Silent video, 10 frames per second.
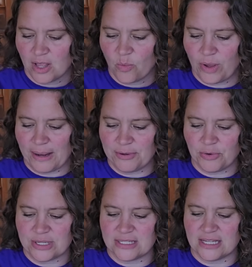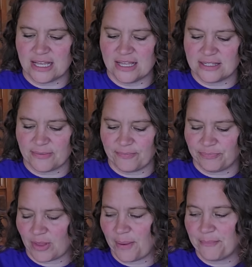What I'm noticing is
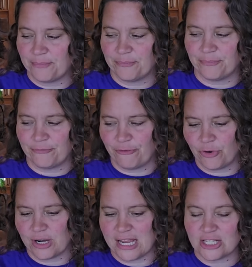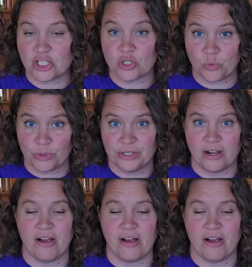for each squirt